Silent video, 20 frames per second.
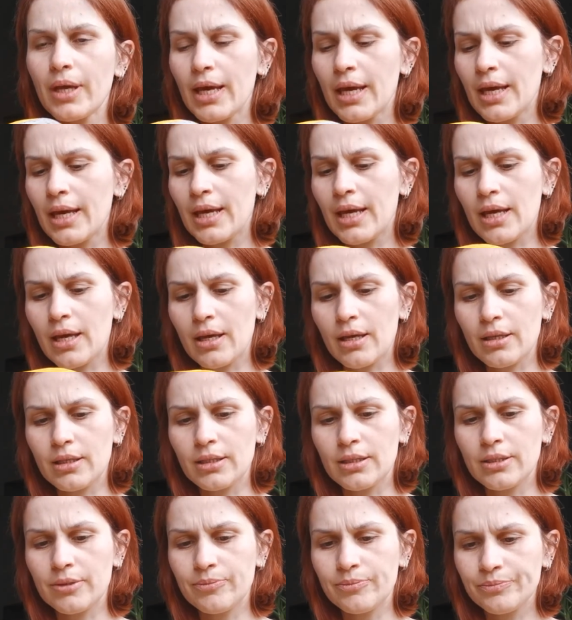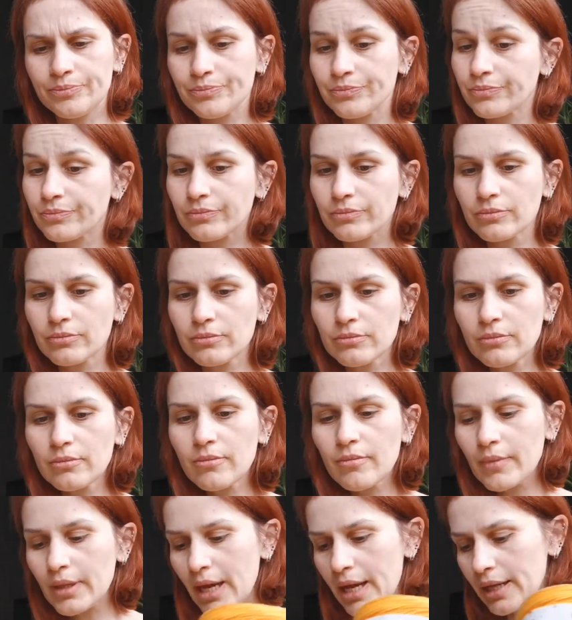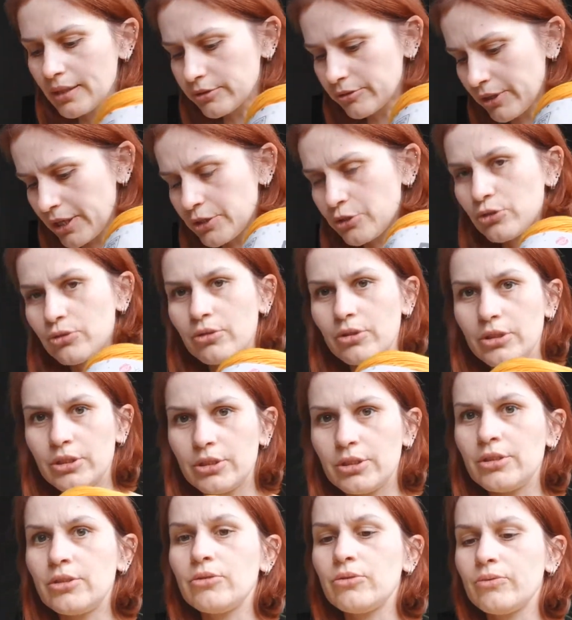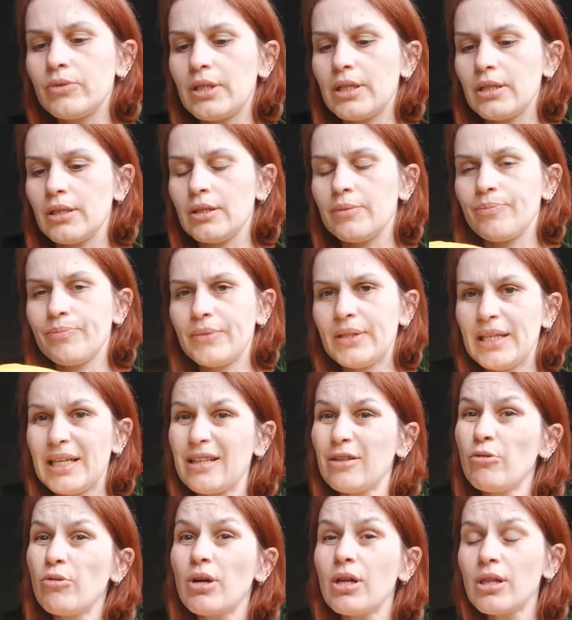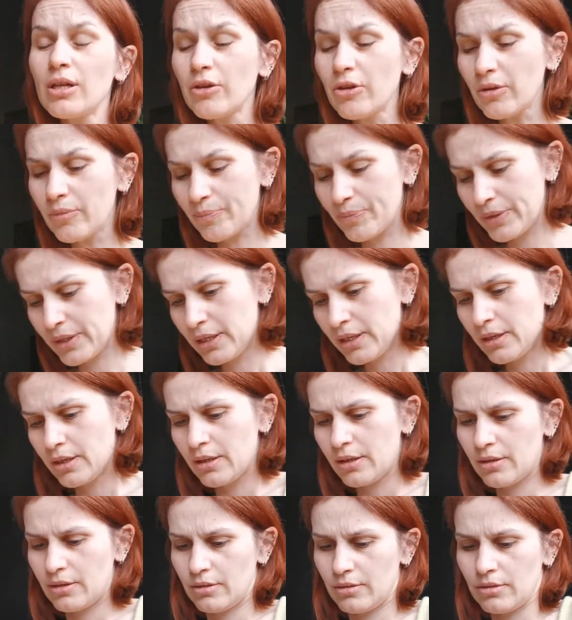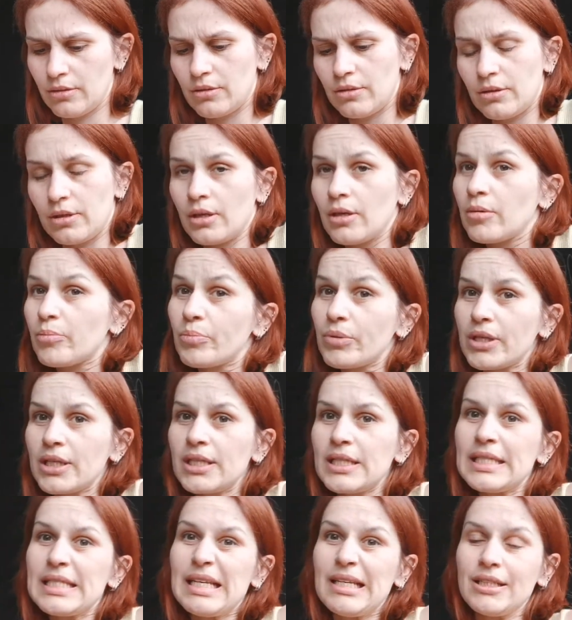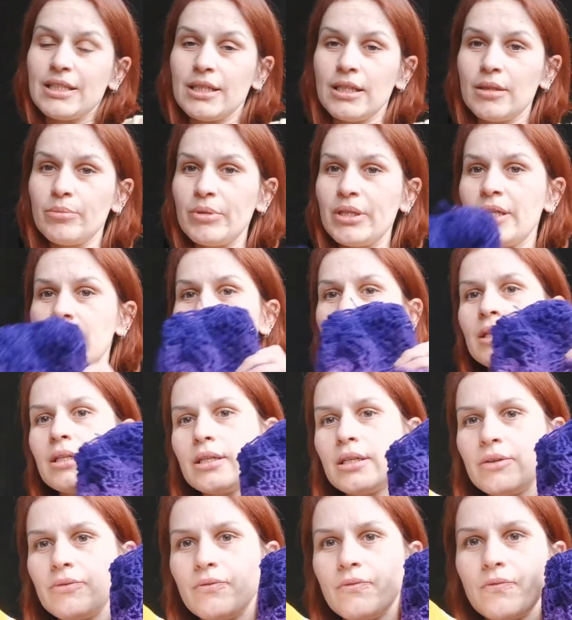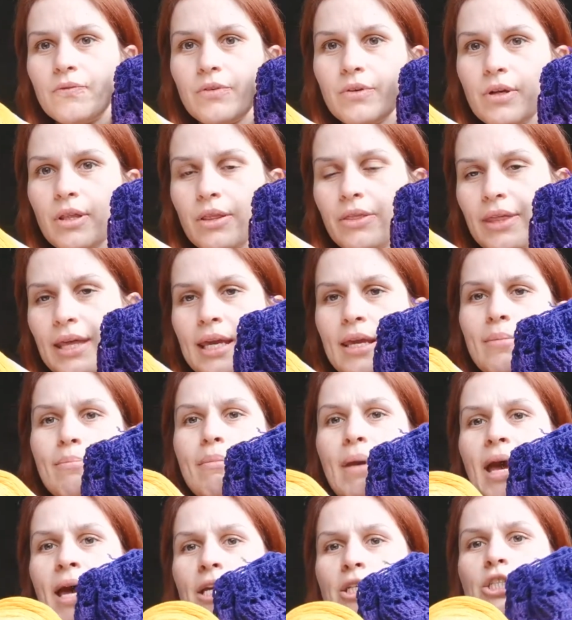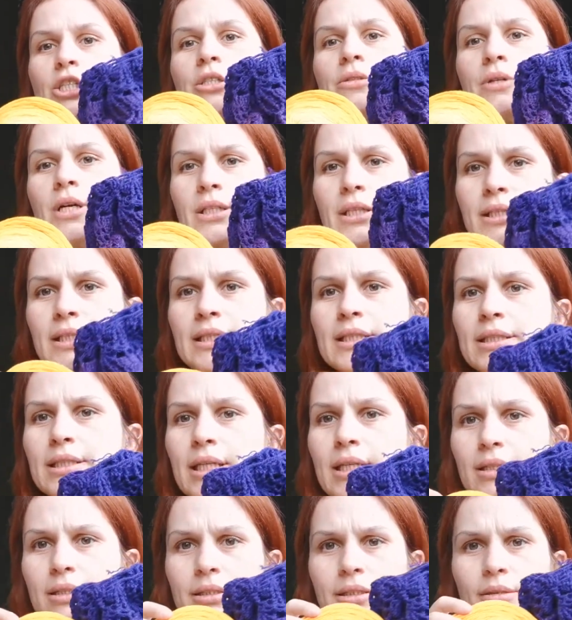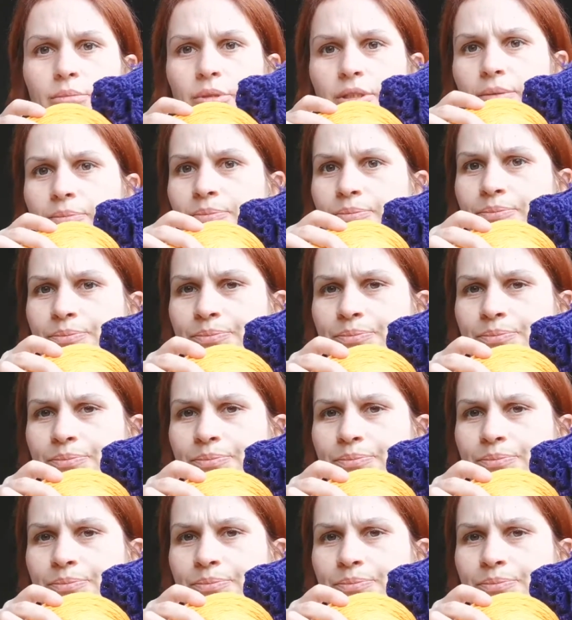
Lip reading: and I'll try to continue with the yellow color. Please tell me if they match at least a little bit.